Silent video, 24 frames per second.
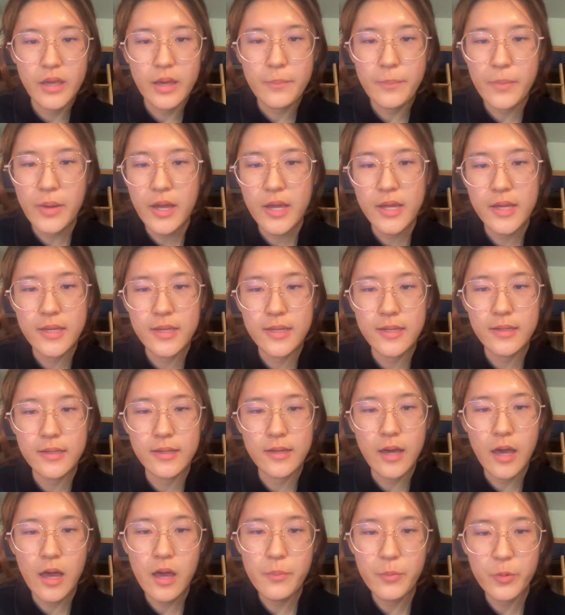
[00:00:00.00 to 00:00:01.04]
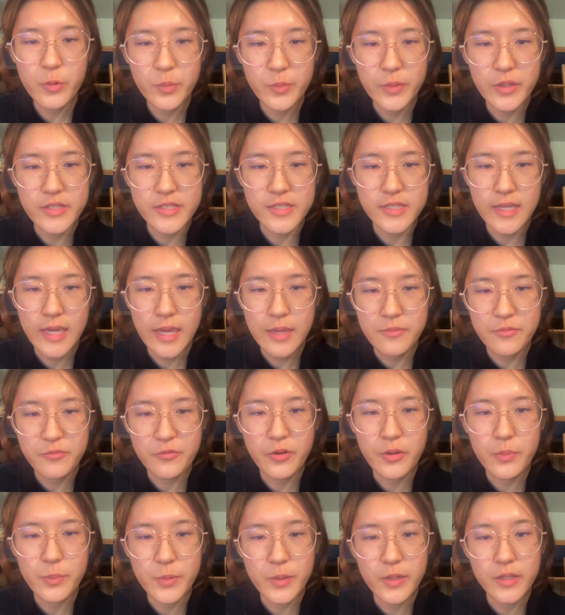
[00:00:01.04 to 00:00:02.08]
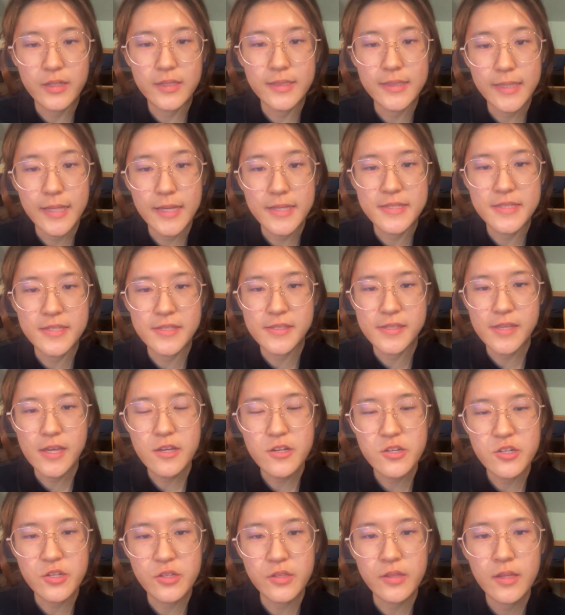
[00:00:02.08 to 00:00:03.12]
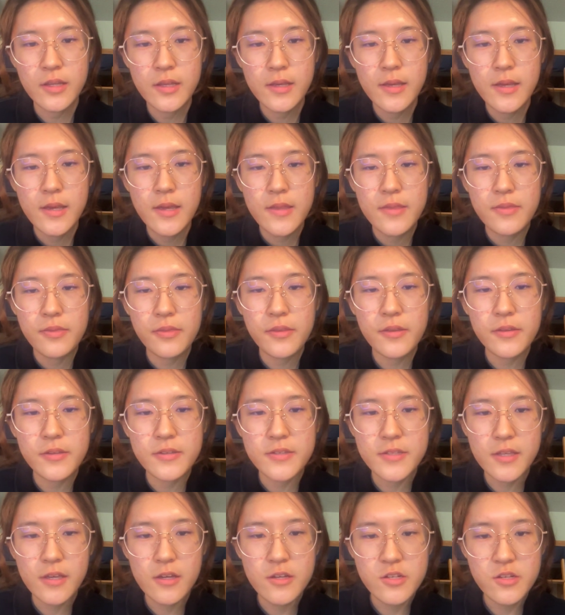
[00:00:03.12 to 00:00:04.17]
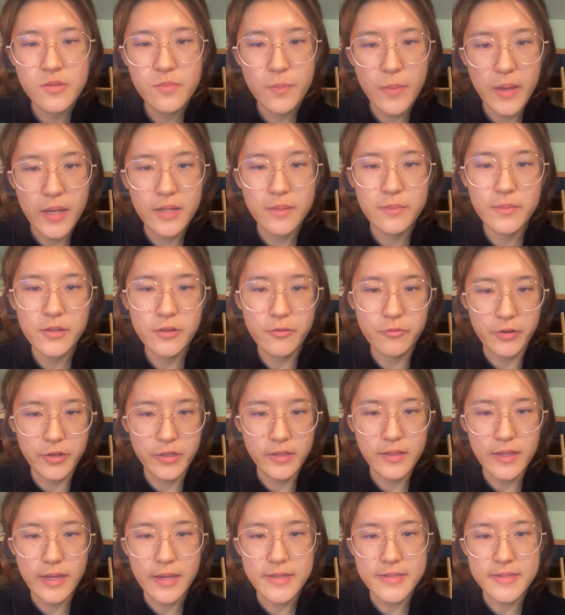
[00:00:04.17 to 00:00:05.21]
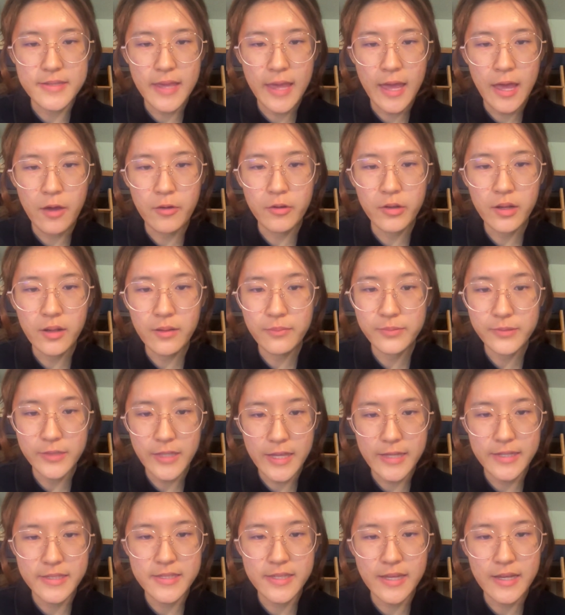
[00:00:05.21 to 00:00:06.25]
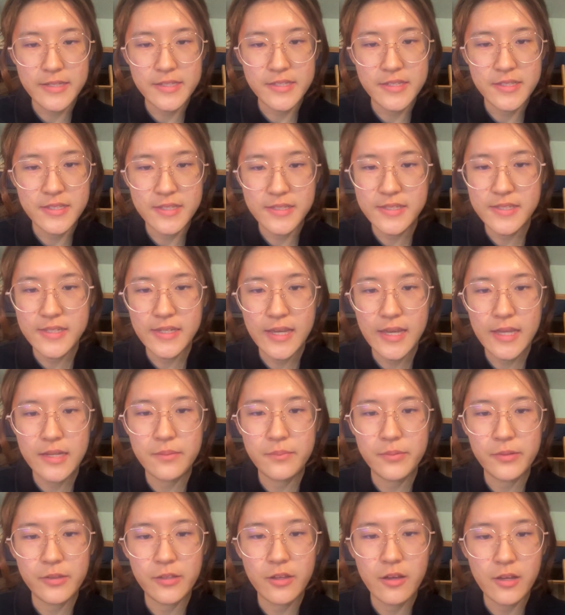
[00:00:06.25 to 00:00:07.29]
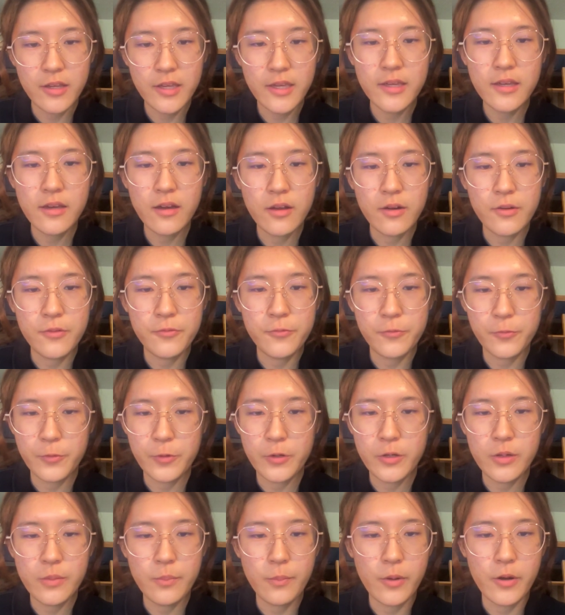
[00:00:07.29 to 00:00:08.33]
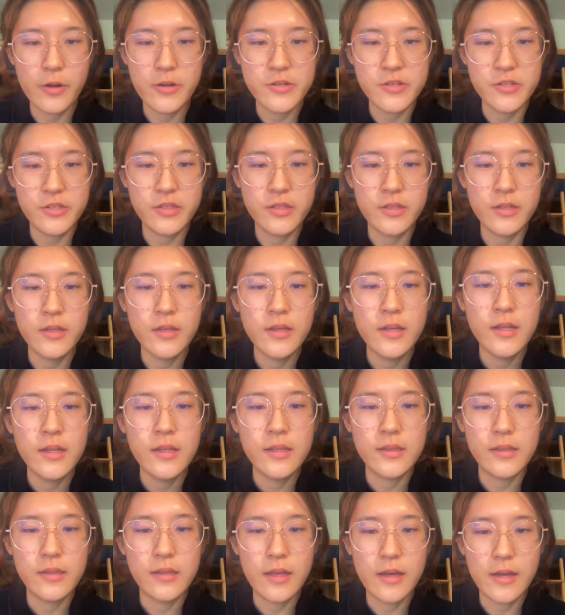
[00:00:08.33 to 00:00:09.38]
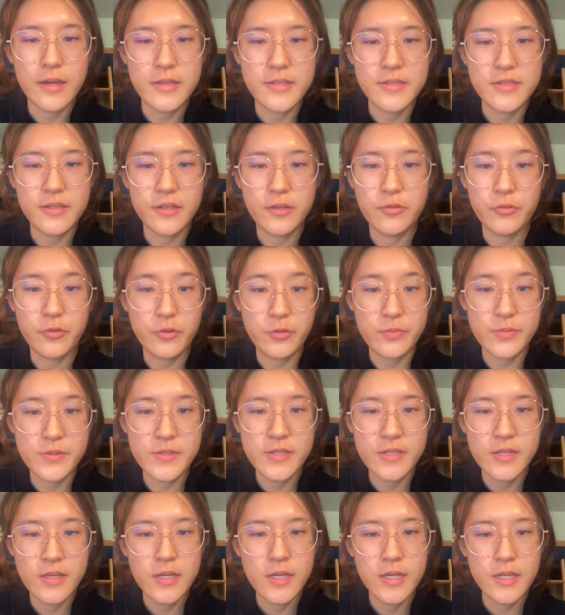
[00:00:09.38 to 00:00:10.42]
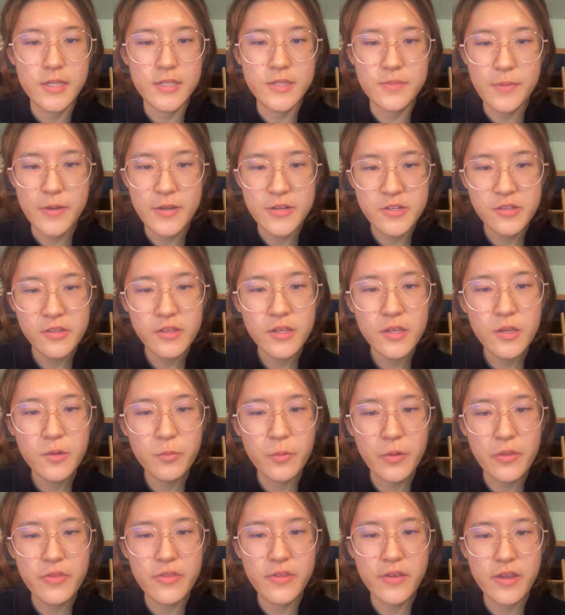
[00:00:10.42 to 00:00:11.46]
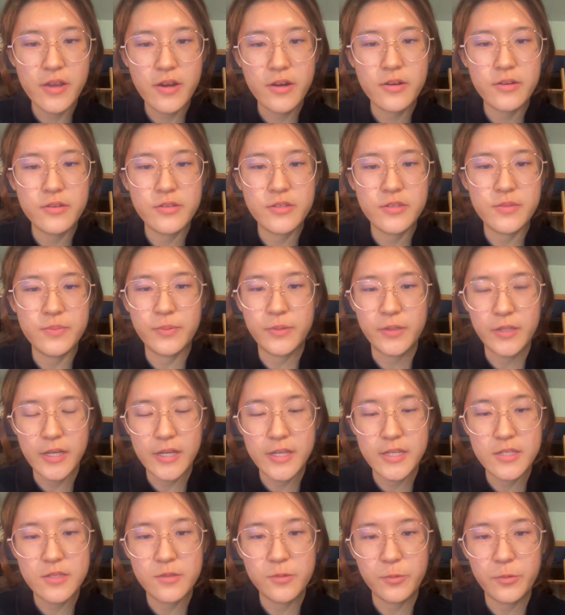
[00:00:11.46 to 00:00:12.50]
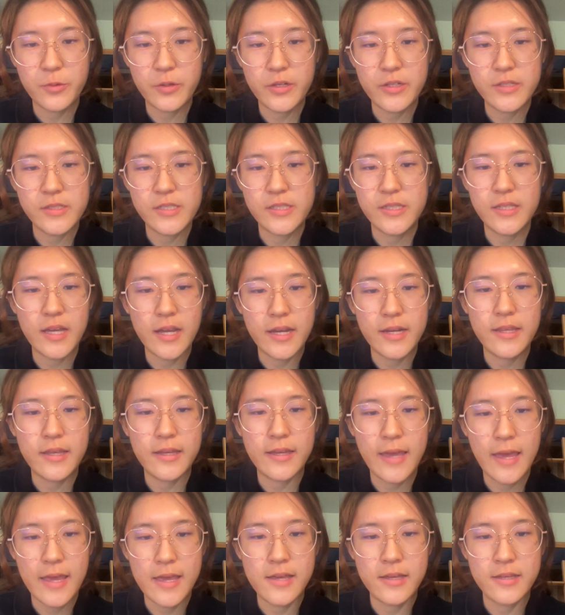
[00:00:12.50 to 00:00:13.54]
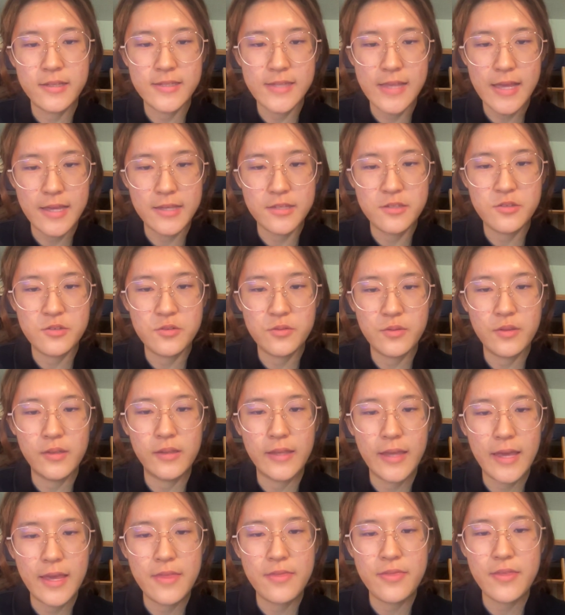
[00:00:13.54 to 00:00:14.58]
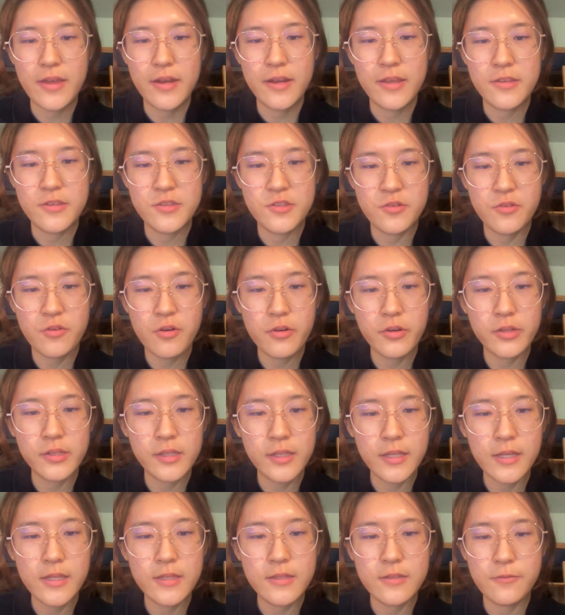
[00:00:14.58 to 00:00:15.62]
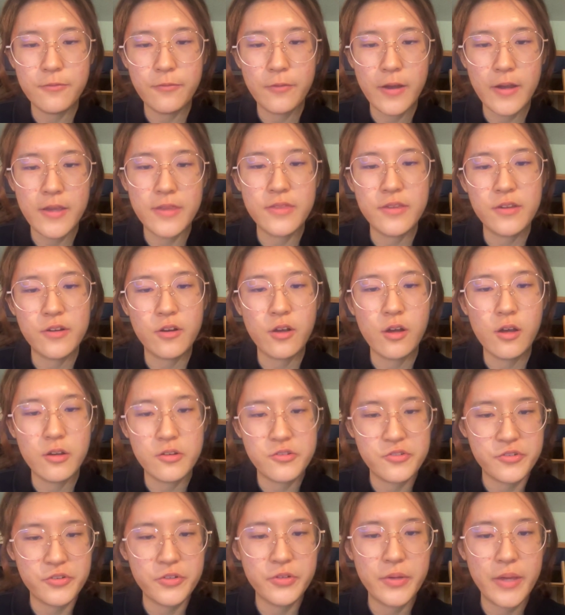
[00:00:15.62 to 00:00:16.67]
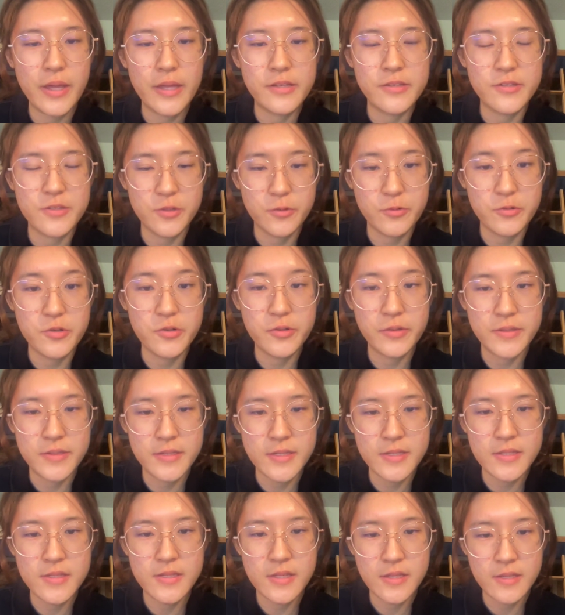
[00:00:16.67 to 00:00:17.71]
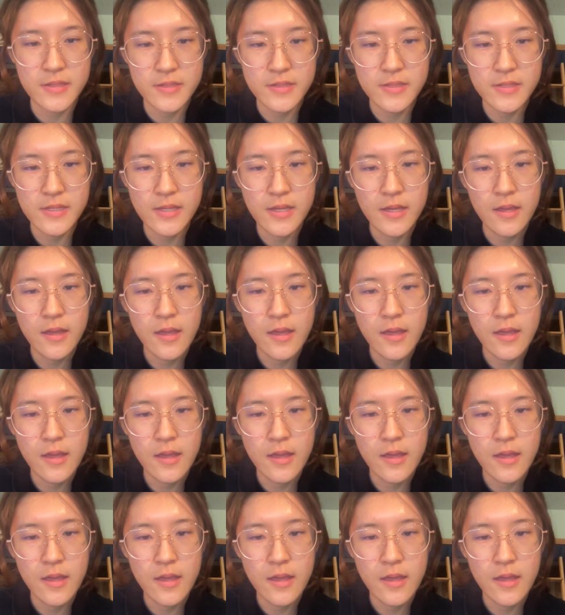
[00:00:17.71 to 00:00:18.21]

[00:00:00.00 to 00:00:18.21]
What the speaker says: My aha moment came from a class discussion. The discussion made me realize how complex identity and belonging are for marginalized groups, especially when they are displaced or denied access to the land that historically defined their cultural and social existence.